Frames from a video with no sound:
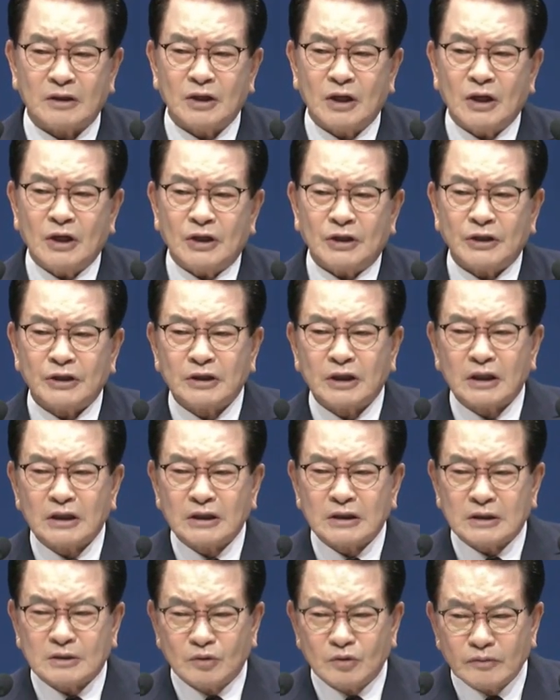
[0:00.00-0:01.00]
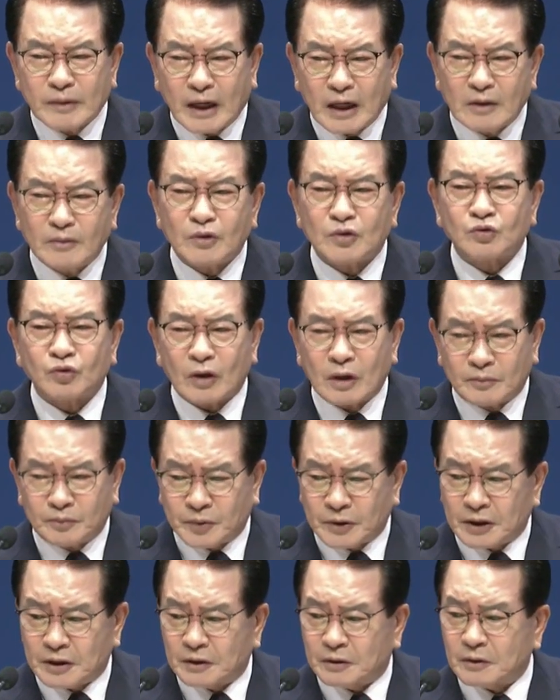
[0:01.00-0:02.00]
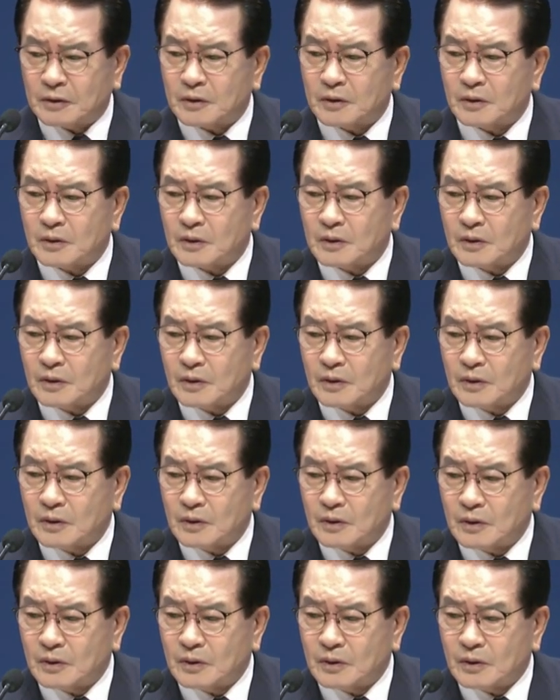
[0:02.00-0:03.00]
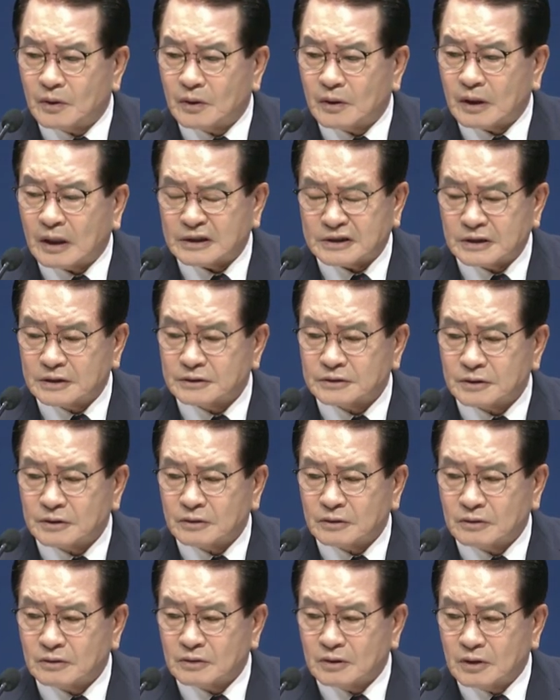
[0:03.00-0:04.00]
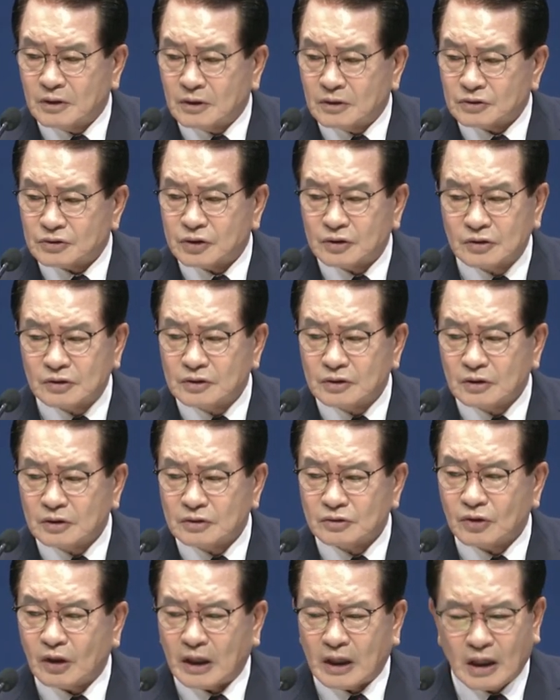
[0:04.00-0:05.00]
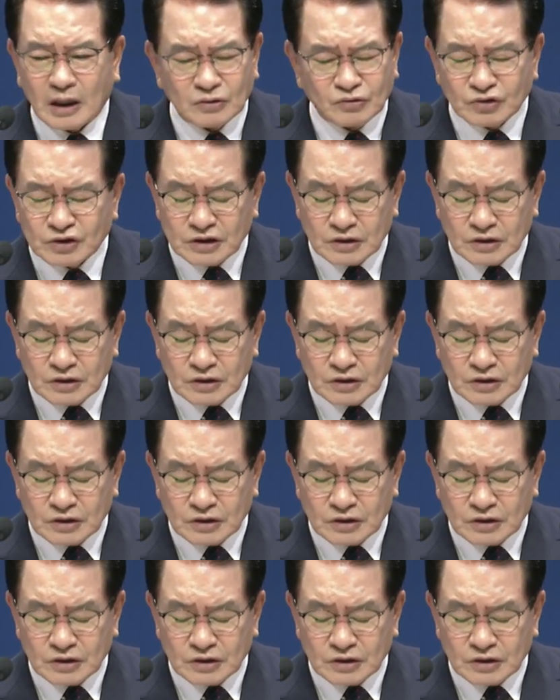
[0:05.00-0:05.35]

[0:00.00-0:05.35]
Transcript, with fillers: For those who are very complicated, they go crazy.